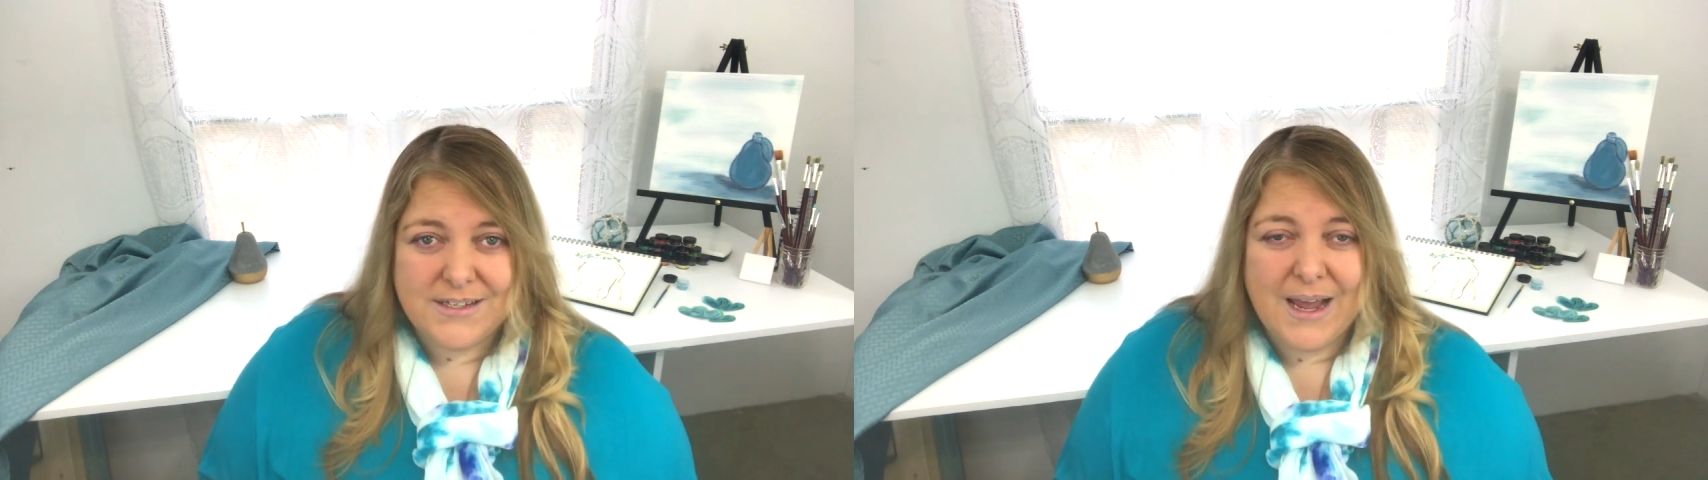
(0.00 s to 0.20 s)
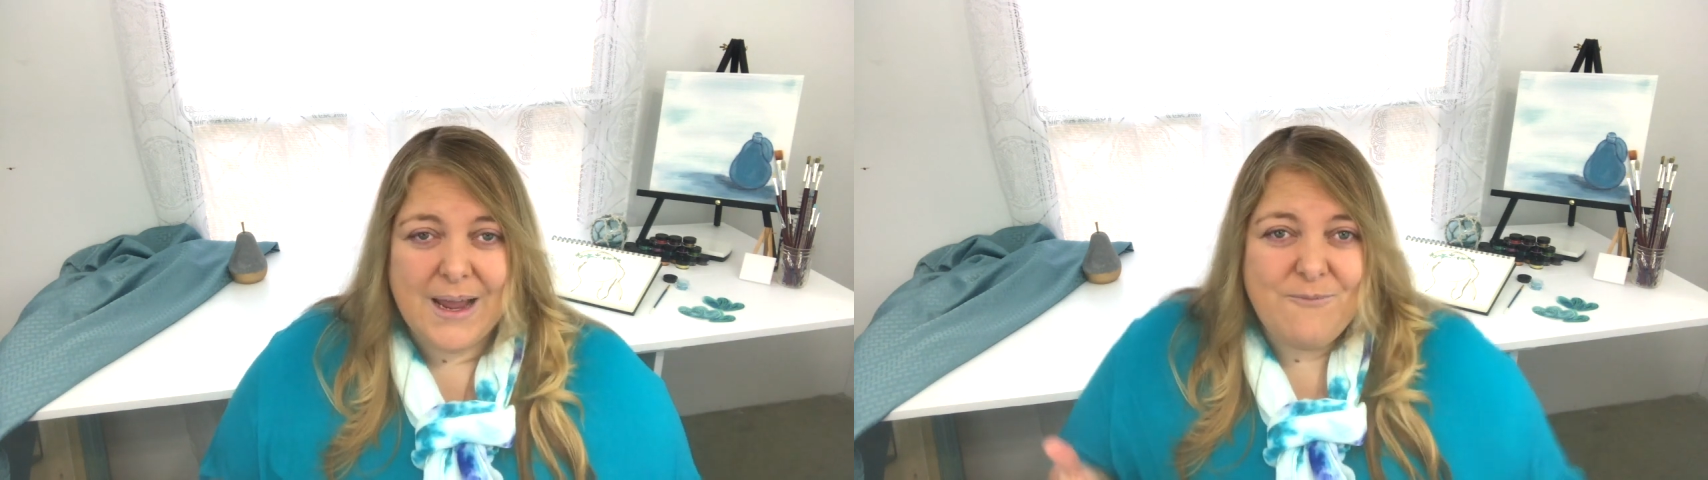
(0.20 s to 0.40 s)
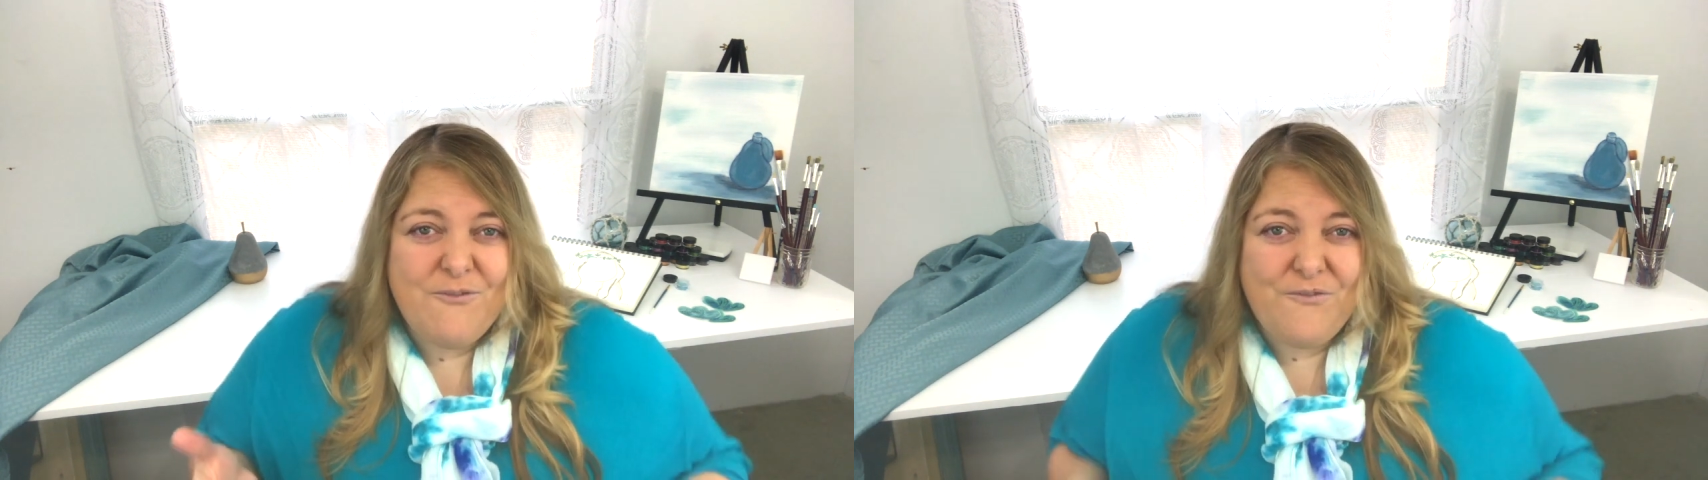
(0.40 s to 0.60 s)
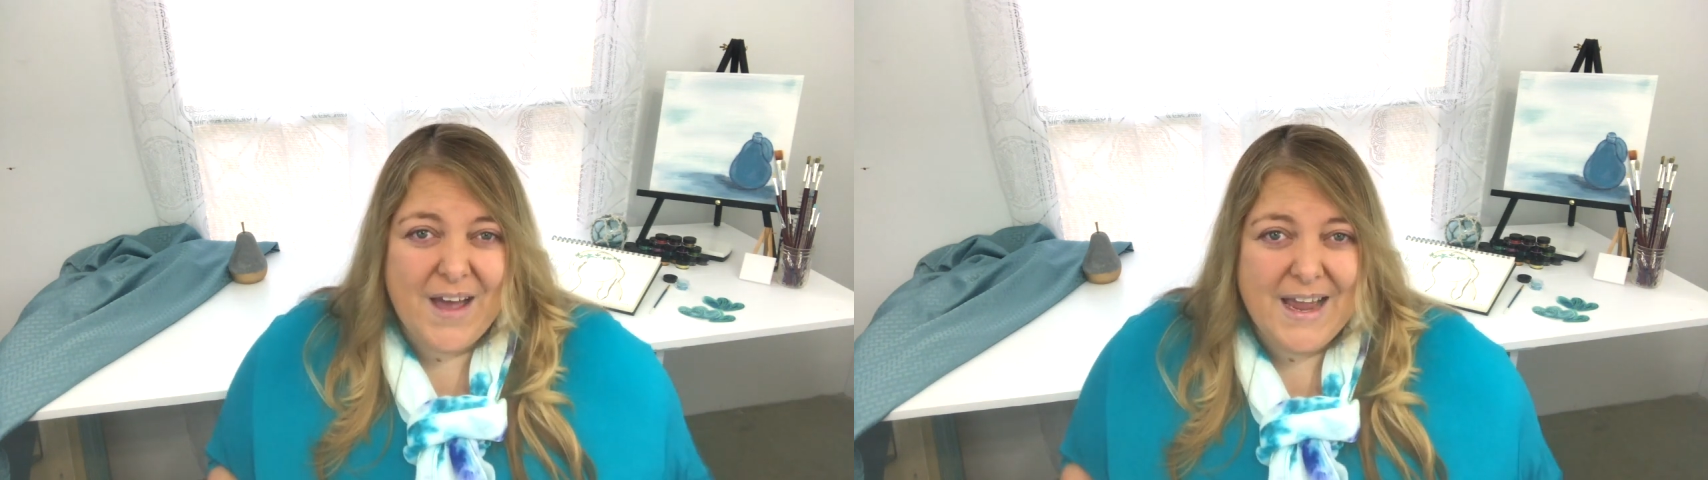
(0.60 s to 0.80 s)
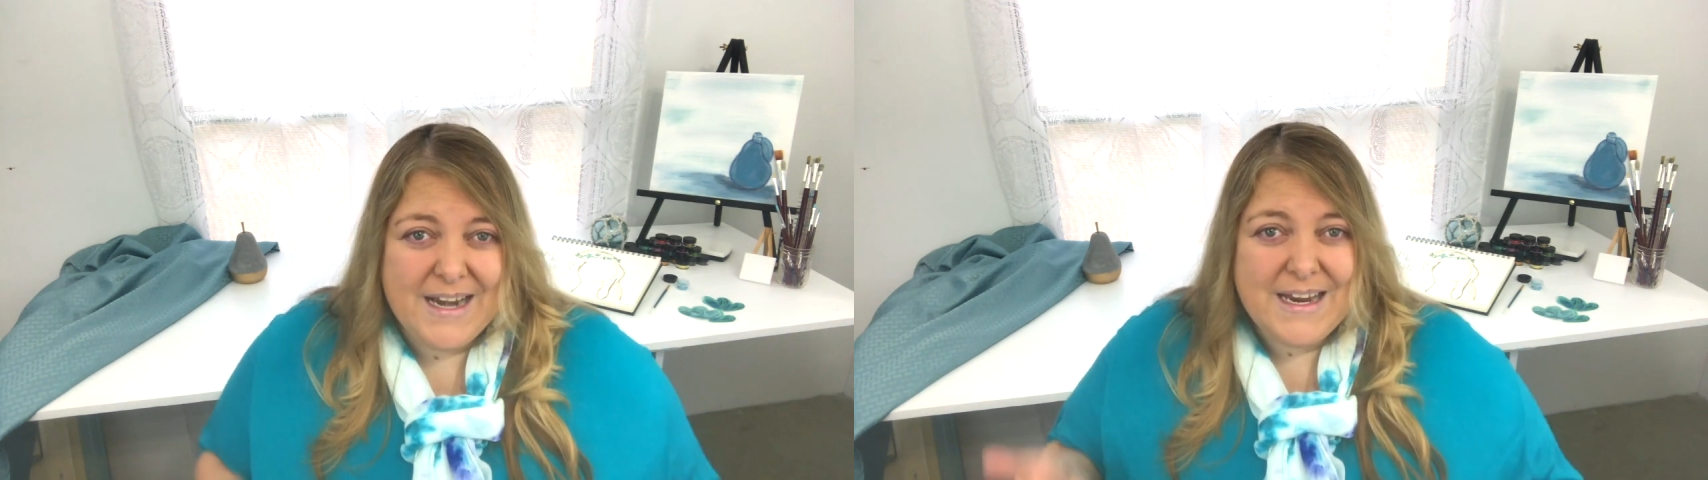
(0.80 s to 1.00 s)
time
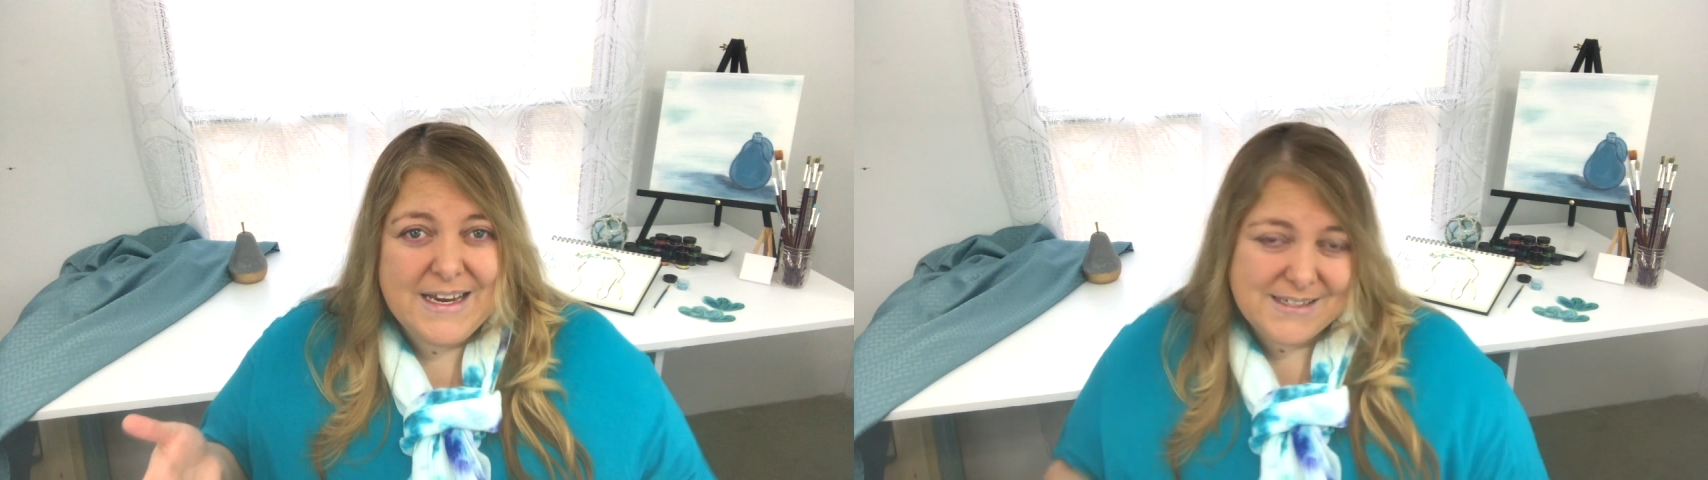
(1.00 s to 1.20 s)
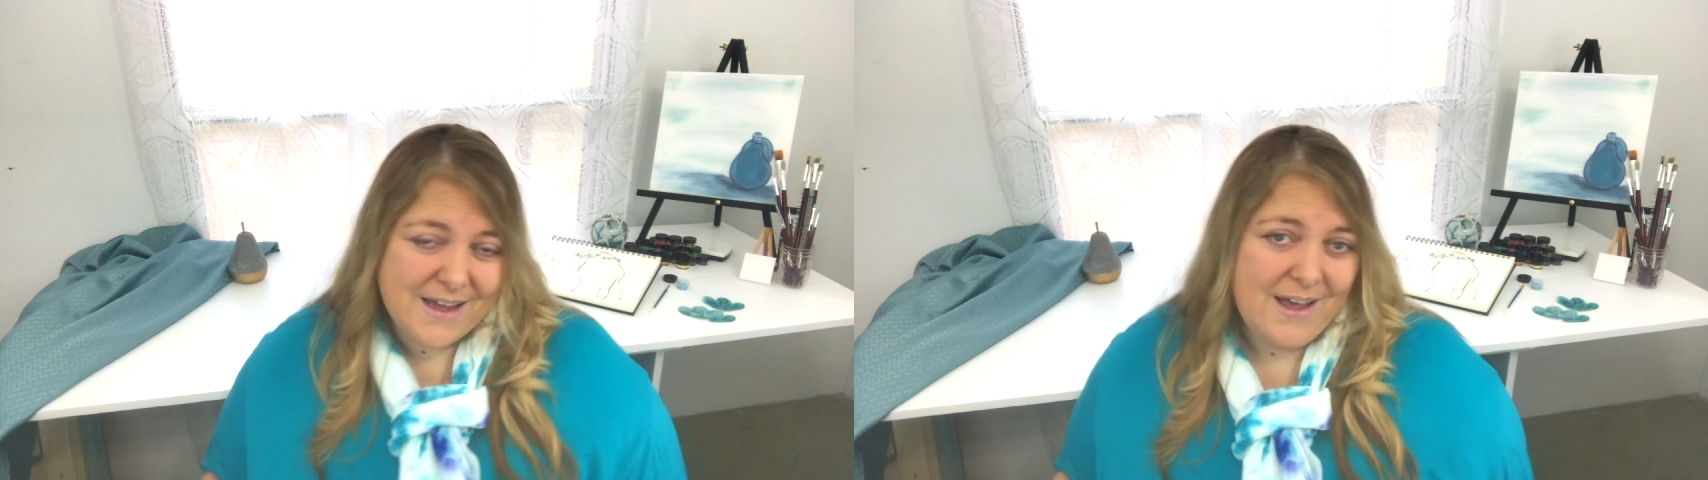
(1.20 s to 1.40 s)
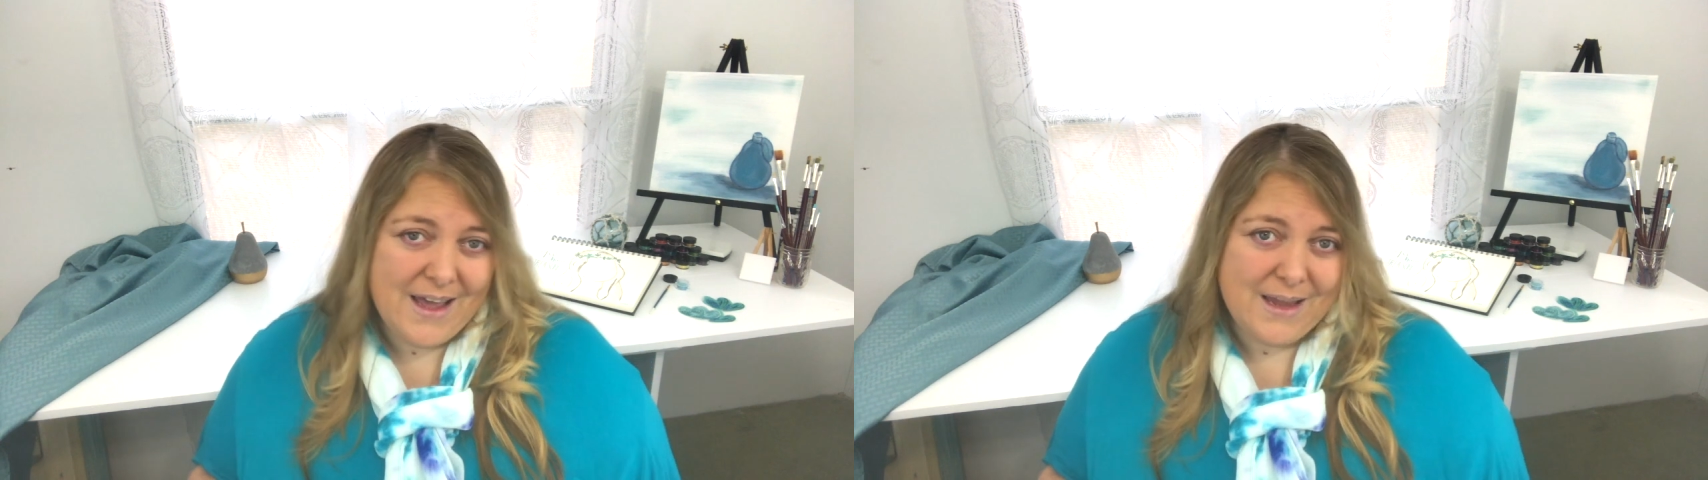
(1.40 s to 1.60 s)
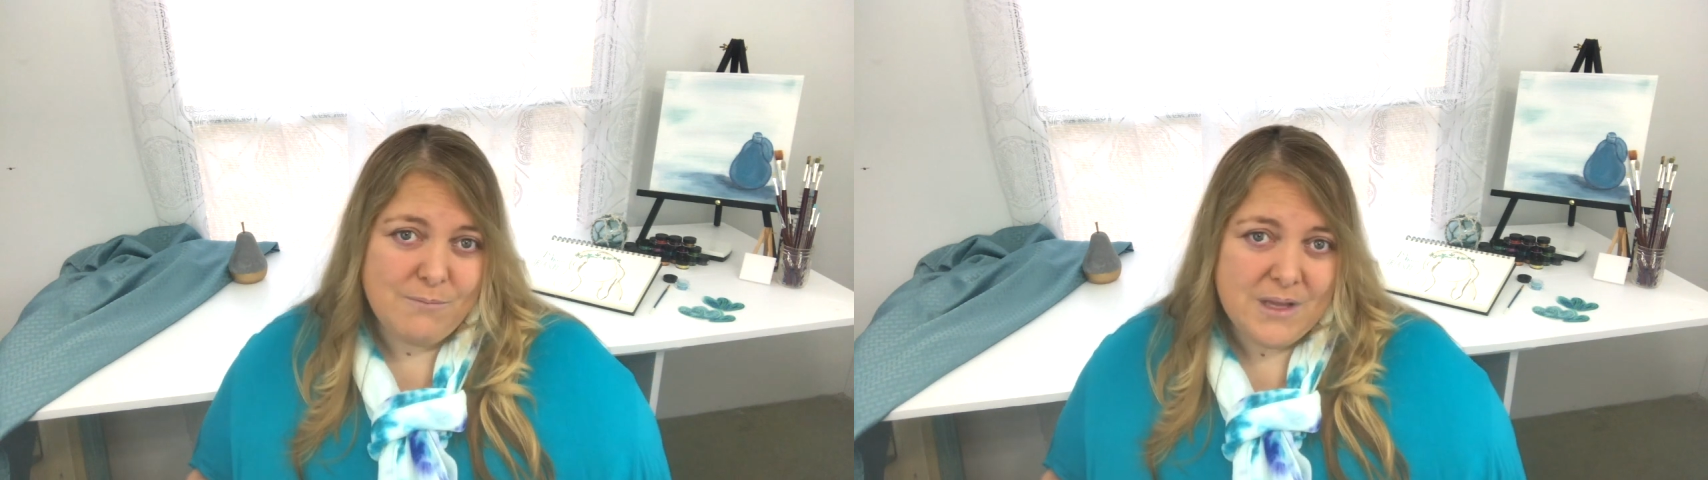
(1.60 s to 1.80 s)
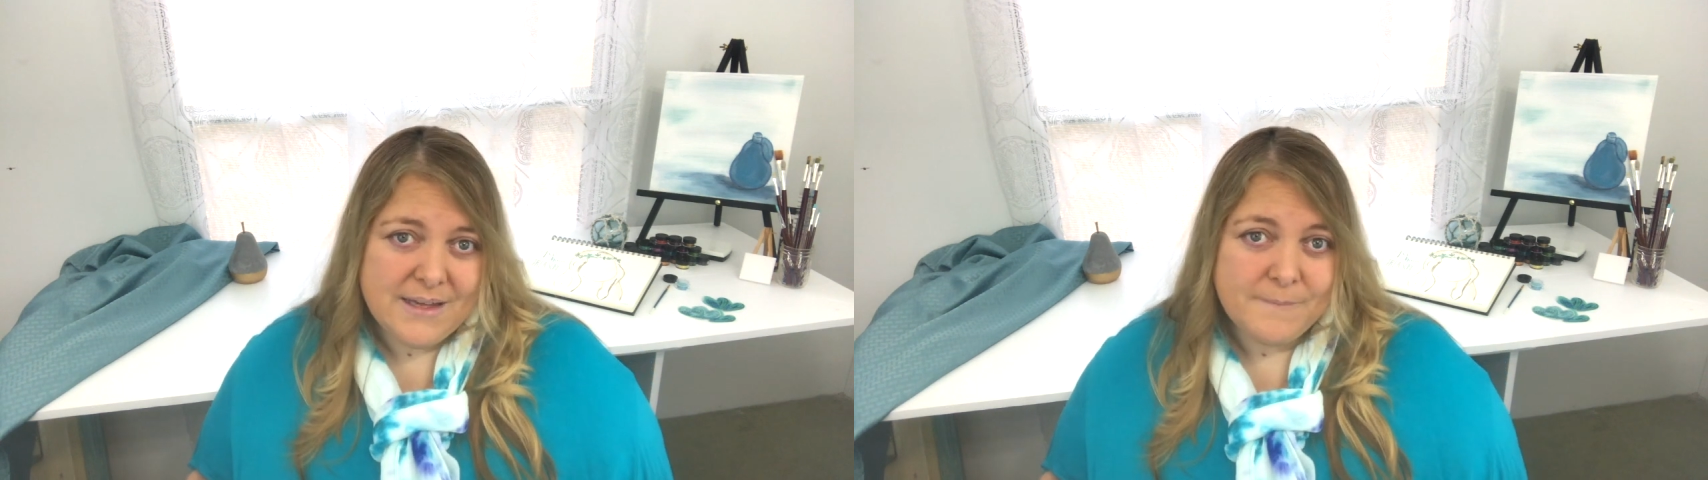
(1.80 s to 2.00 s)
finding time